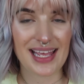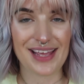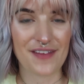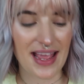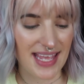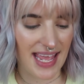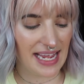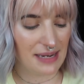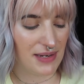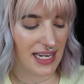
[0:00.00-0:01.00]
if I
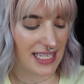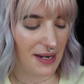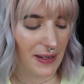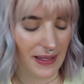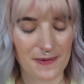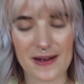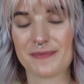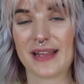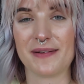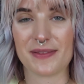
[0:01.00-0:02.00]
can, because I really want
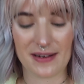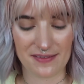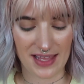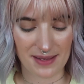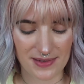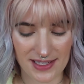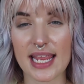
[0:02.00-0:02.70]
to play with one of them.